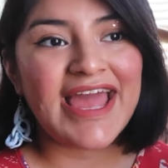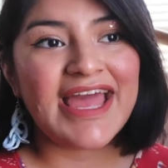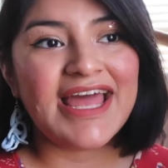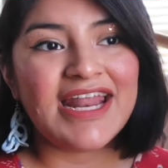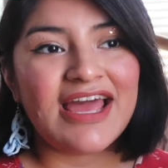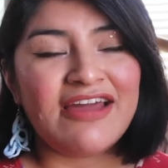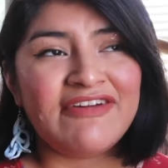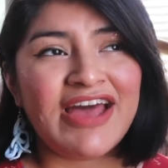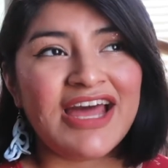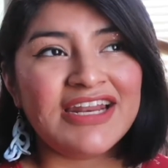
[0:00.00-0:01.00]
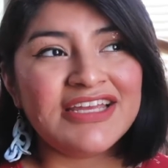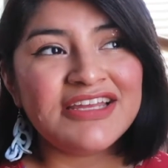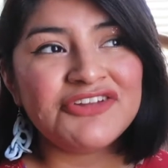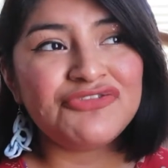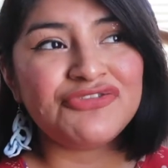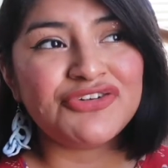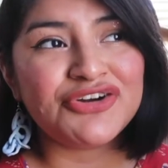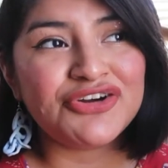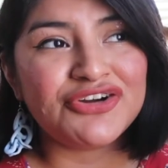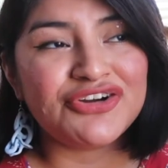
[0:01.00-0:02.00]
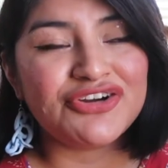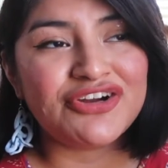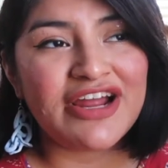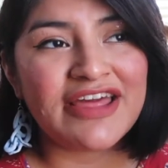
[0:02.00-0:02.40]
and I've had it for